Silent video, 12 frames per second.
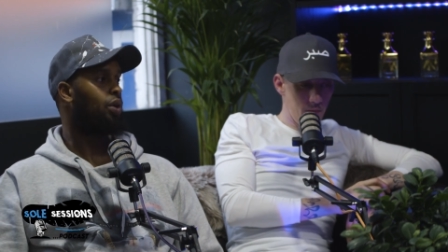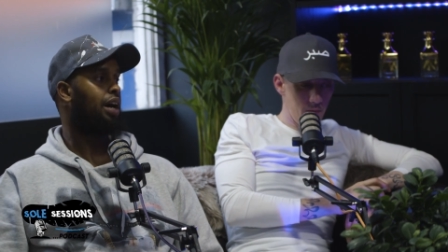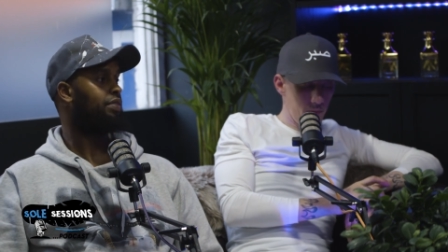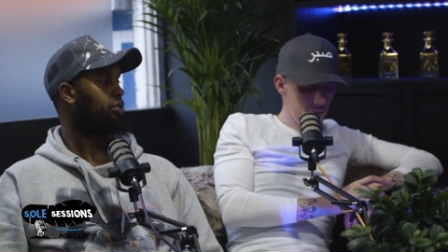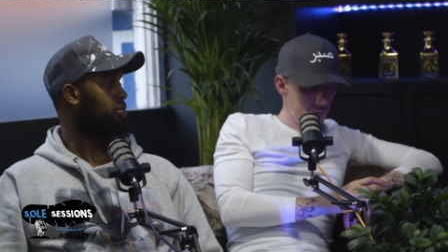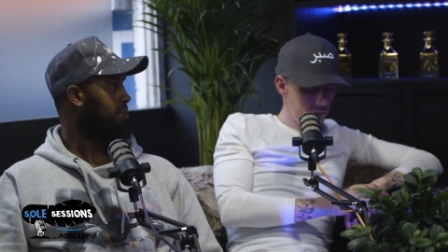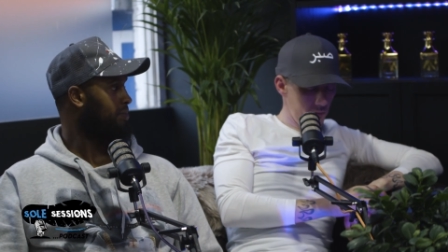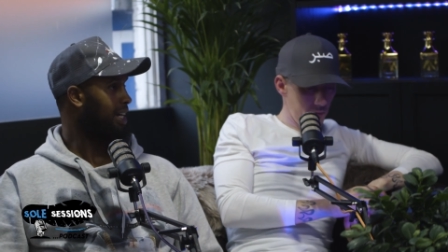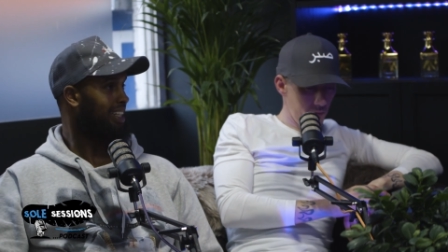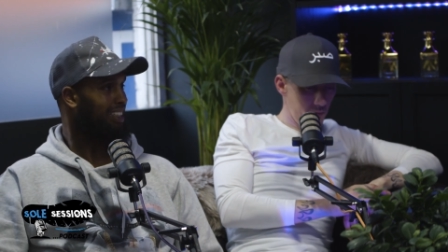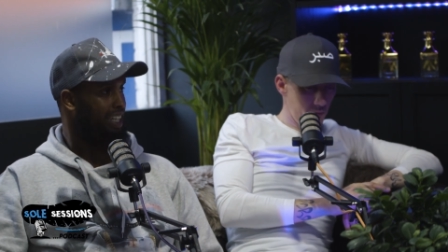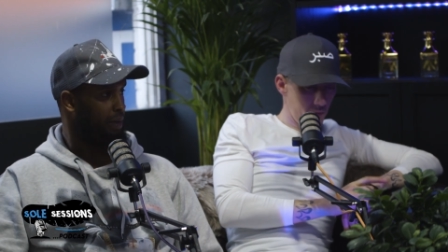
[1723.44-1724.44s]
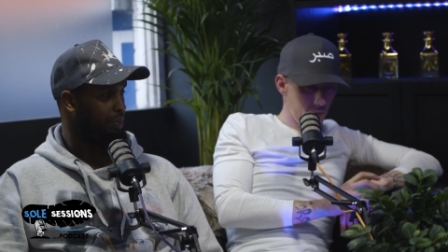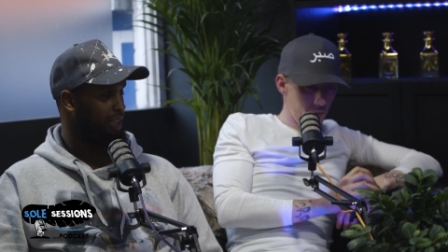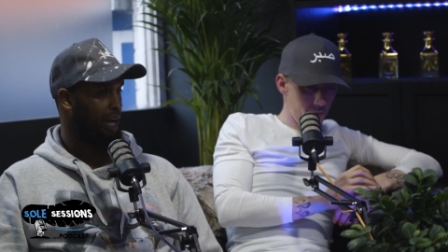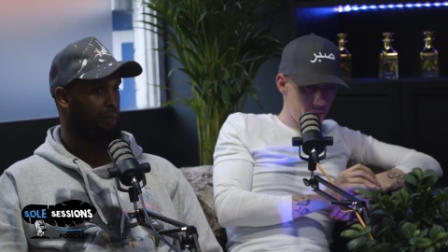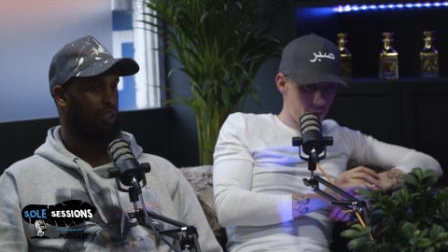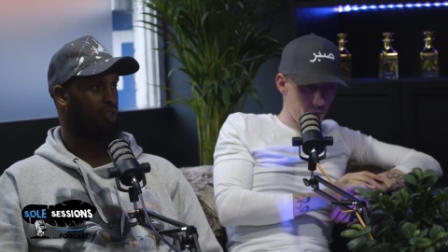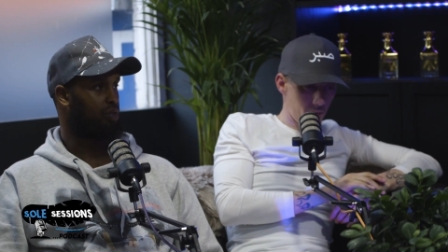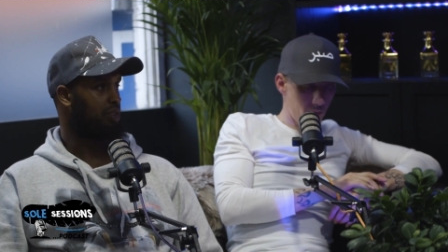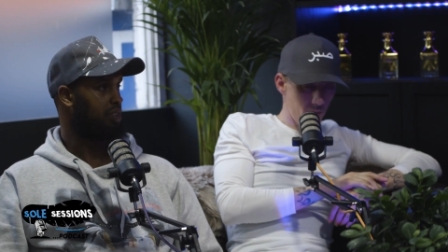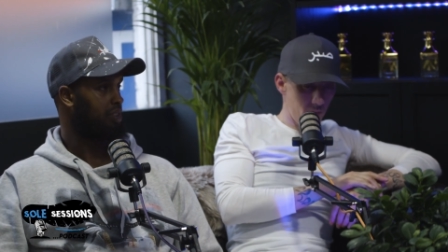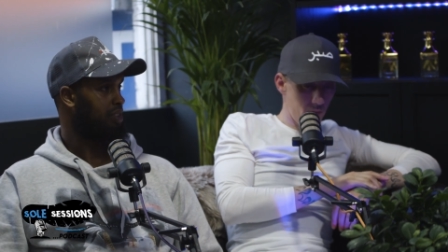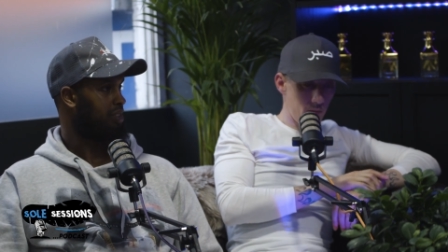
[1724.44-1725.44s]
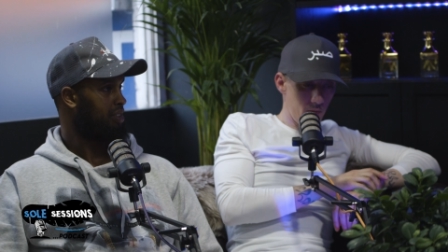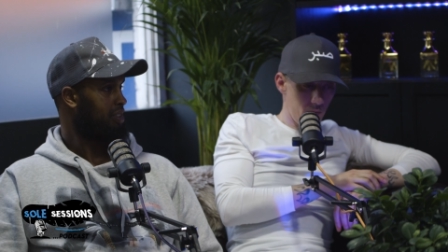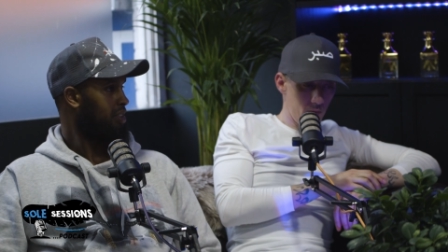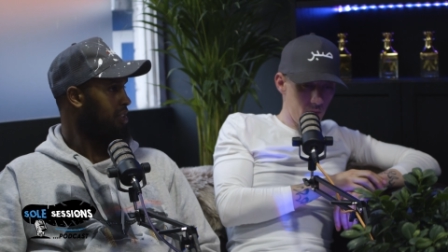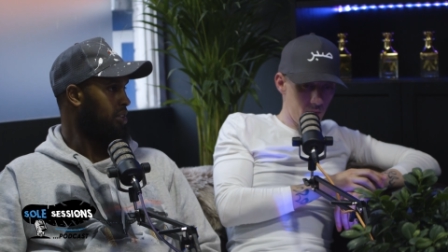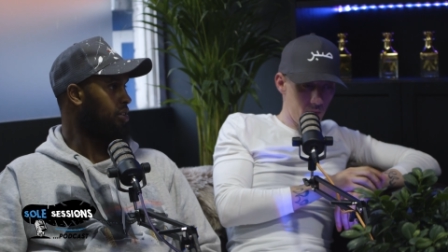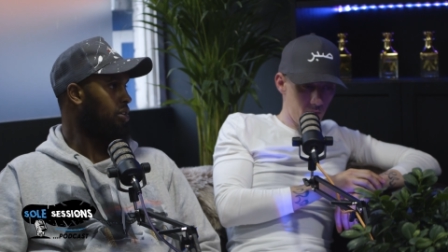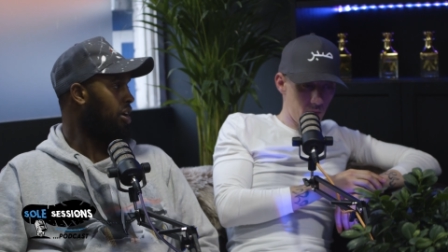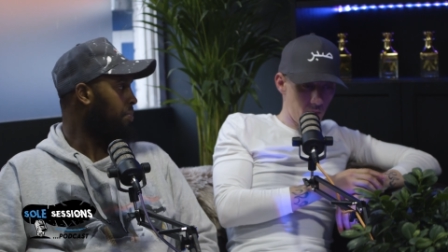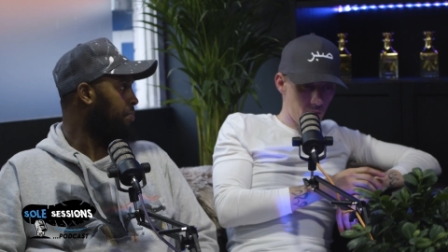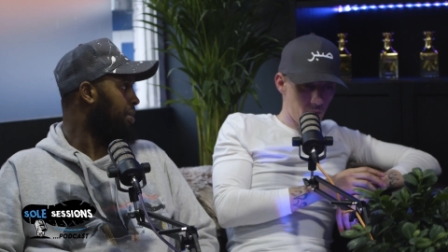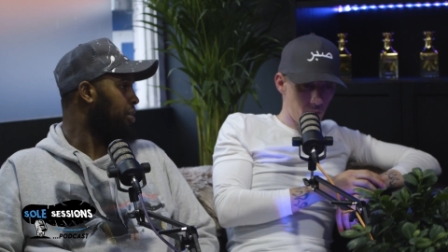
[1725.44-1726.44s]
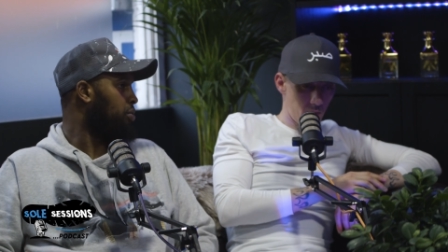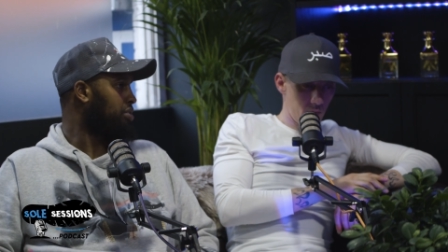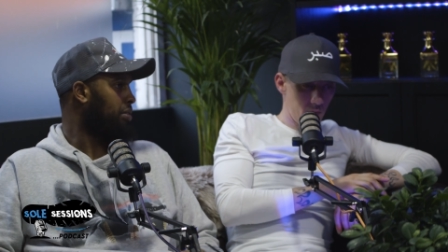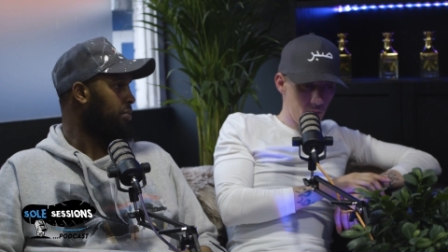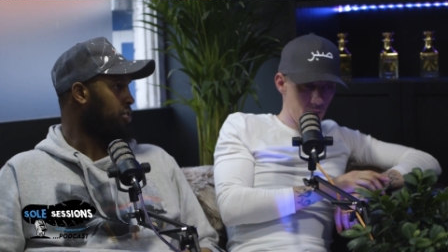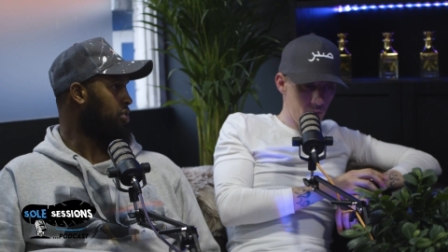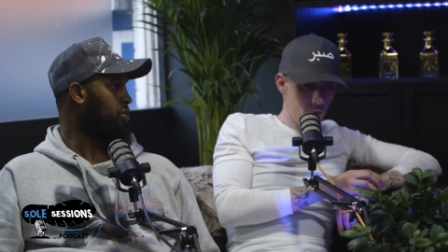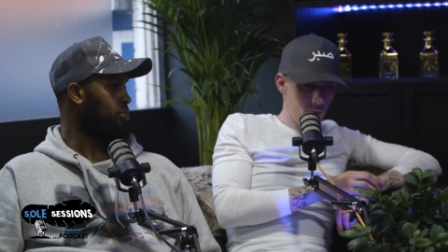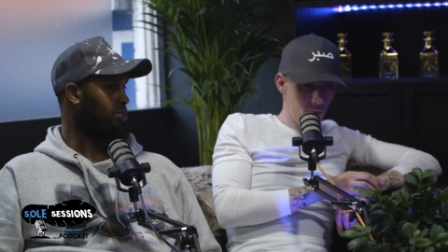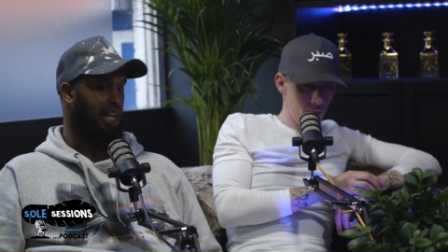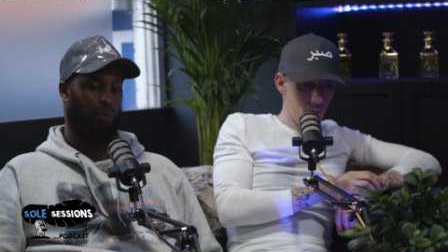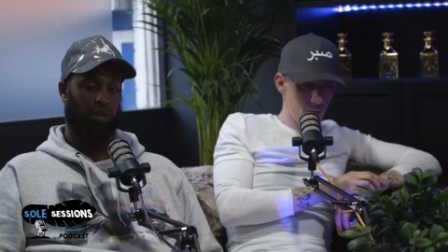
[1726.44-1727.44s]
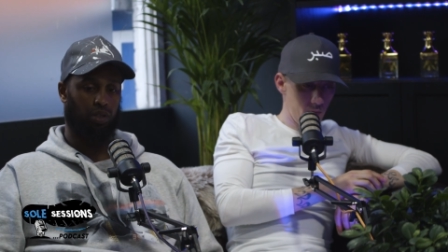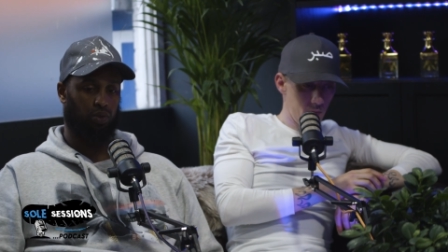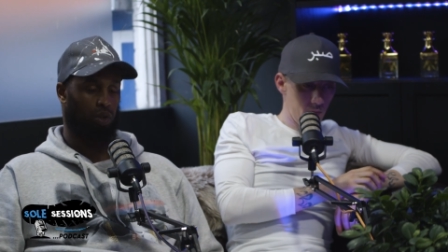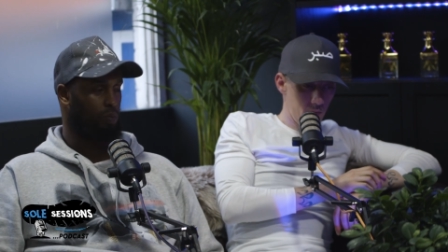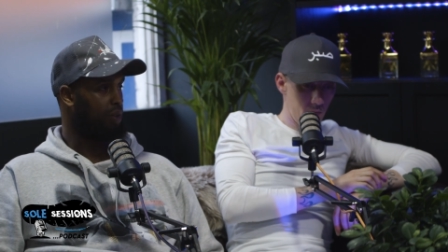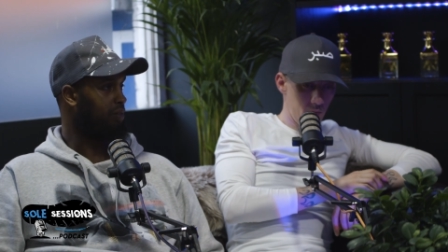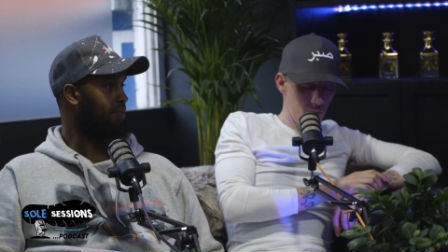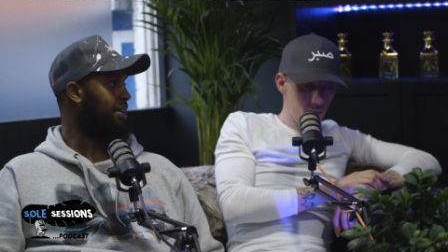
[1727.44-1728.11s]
have a dream at that time in history. You can't belittle someone's struggles, like one sock being on